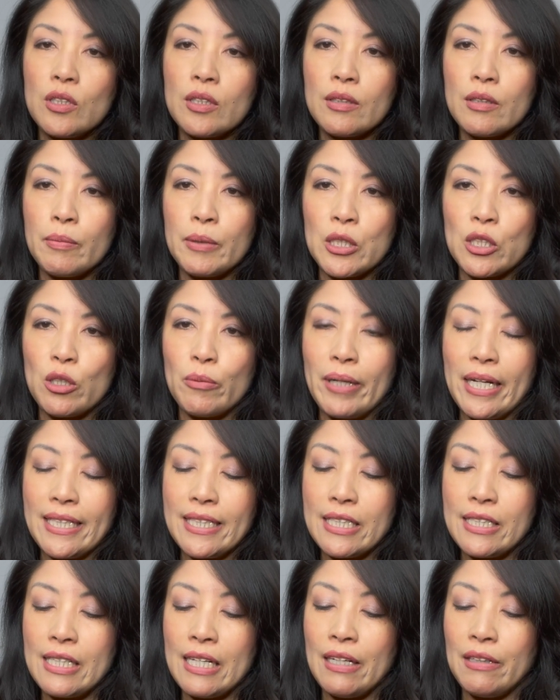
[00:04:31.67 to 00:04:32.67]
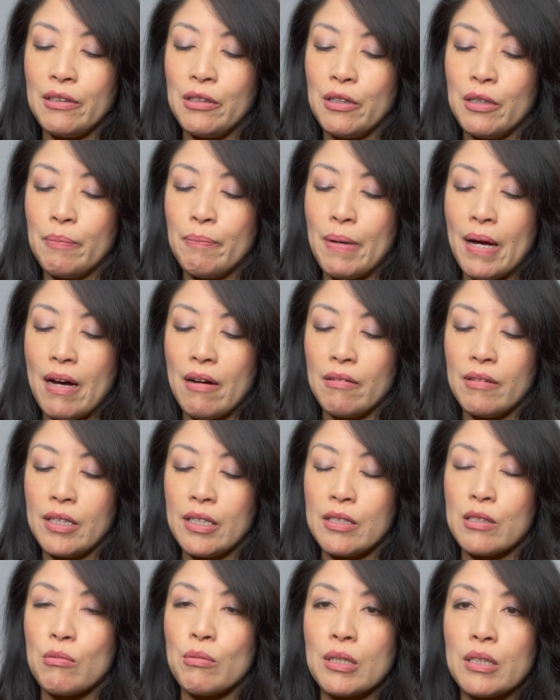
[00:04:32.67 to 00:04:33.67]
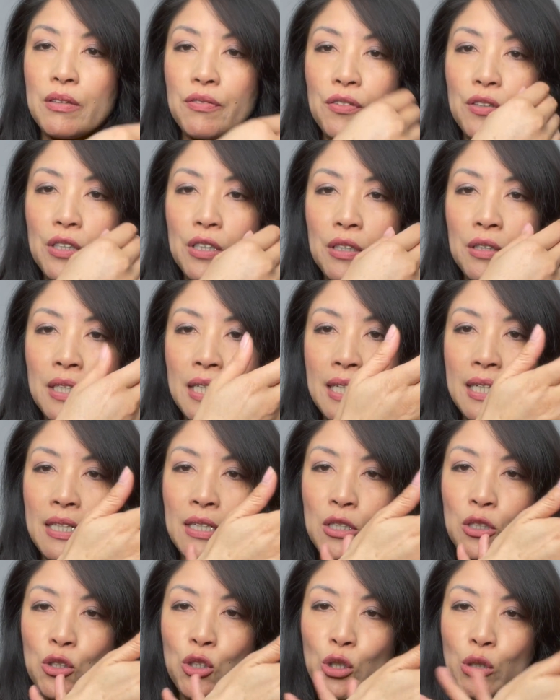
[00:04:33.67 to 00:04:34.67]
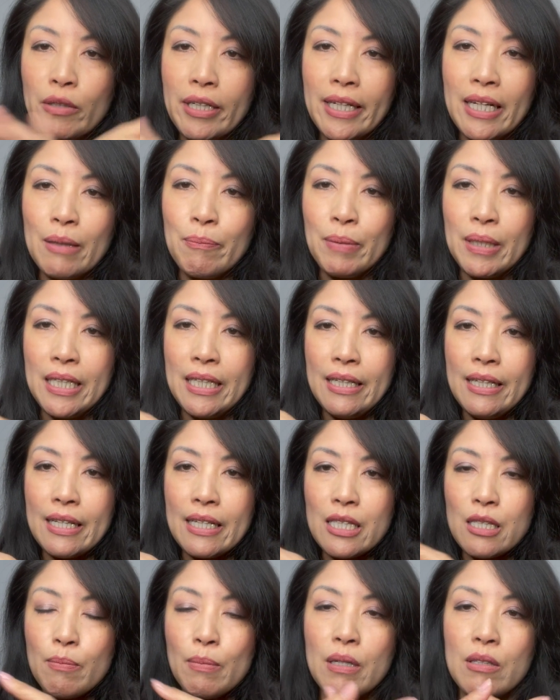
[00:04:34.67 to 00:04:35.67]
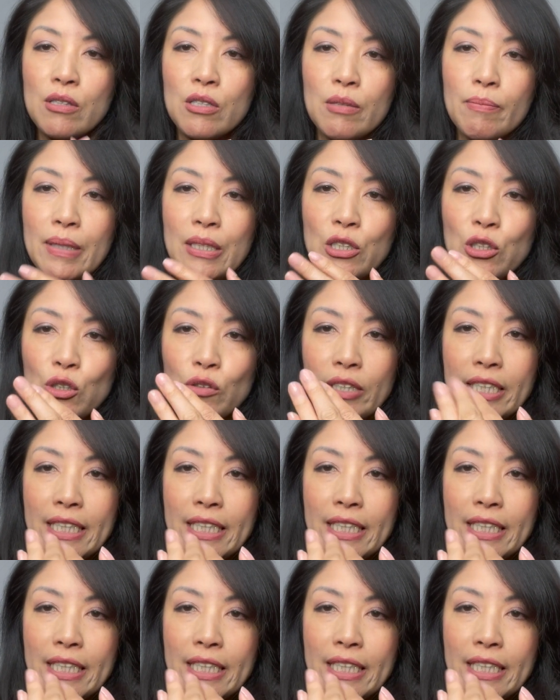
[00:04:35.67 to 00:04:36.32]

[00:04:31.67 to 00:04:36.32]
commercial break to tell you about this wonderful jewelry company that sponsored my jewelry